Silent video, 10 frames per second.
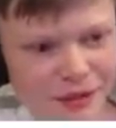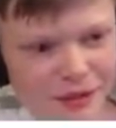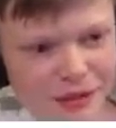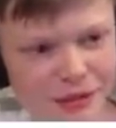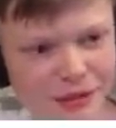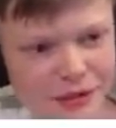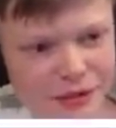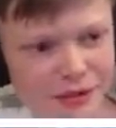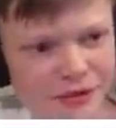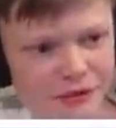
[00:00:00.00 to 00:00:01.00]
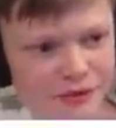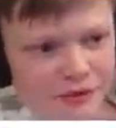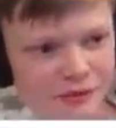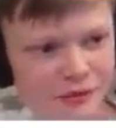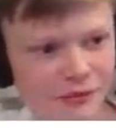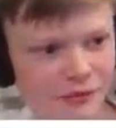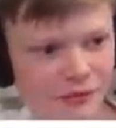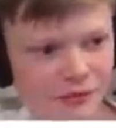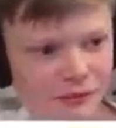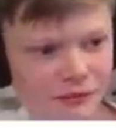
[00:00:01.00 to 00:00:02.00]

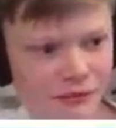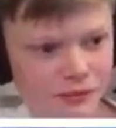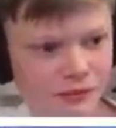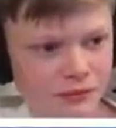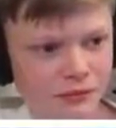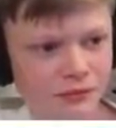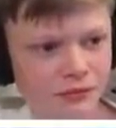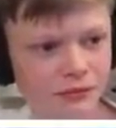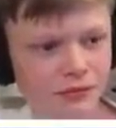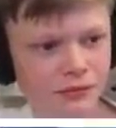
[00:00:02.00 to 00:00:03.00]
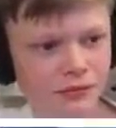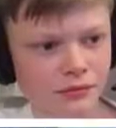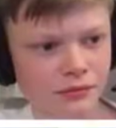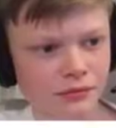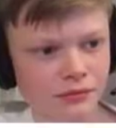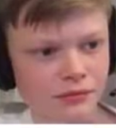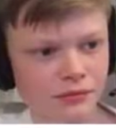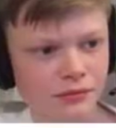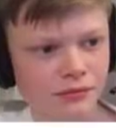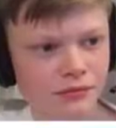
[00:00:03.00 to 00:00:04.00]

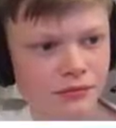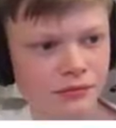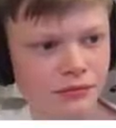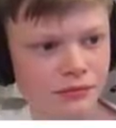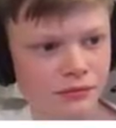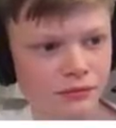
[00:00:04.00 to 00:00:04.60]
Nobody speaks.